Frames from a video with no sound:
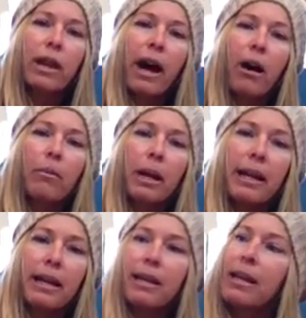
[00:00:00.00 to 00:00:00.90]
now, but I
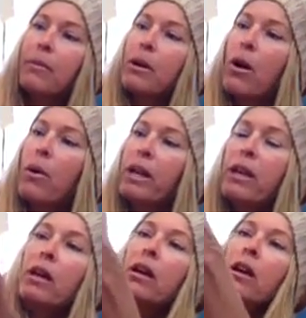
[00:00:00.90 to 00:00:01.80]
need to keep
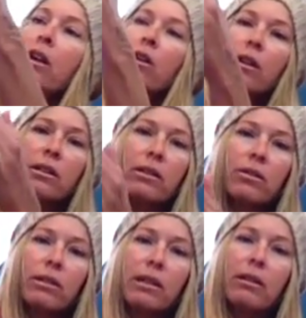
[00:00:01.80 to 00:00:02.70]
going. You can
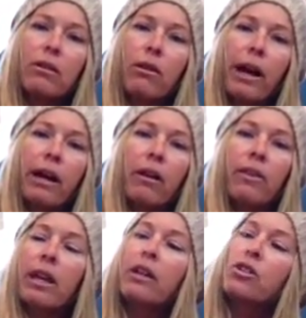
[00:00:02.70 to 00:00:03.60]
still see the grain on
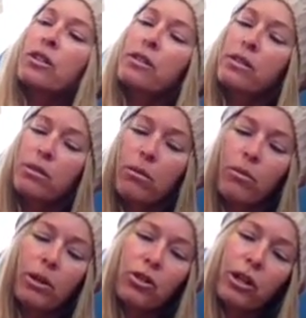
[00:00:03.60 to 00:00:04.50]
the edges,
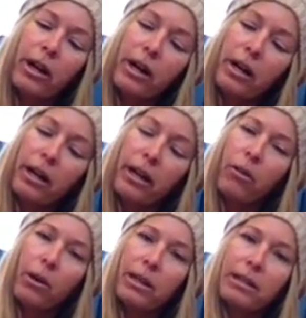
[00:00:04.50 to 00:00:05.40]
which I
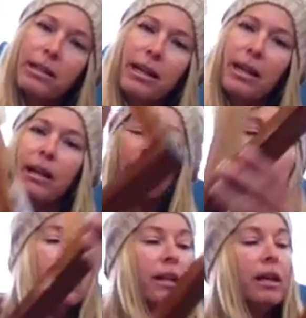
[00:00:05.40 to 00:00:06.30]
don't want to see.
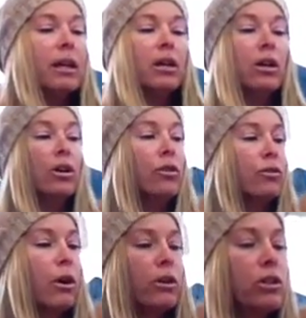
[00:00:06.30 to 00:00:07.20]

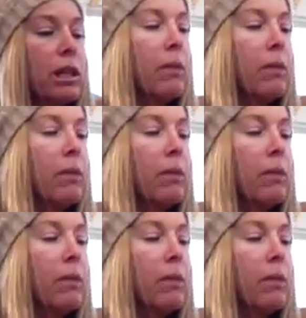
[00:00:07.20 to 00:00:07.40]
So I'll just